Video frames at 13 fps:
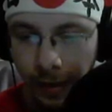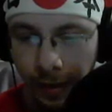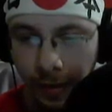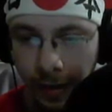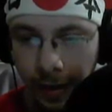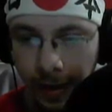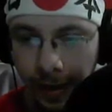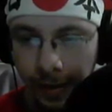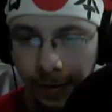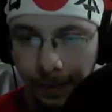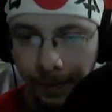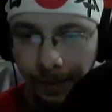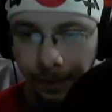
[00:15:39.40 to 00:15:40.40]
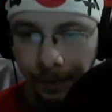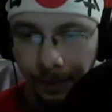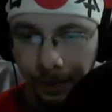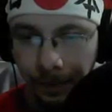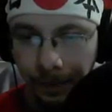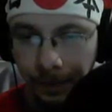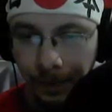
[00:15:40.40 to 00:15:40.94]
Like that.
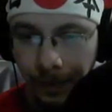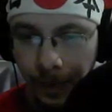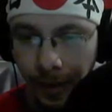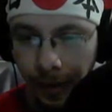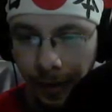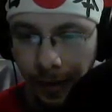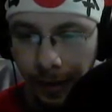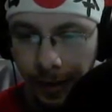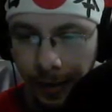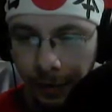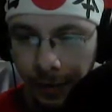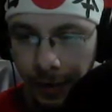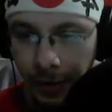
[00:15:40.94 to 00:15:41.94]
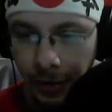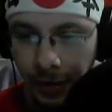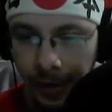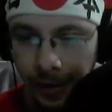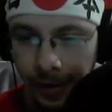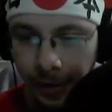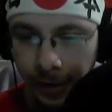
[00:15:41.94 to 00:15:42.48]
And then
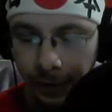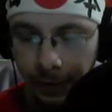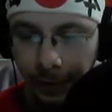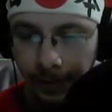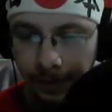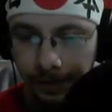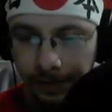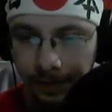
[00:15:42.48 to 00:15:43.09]
finish this off.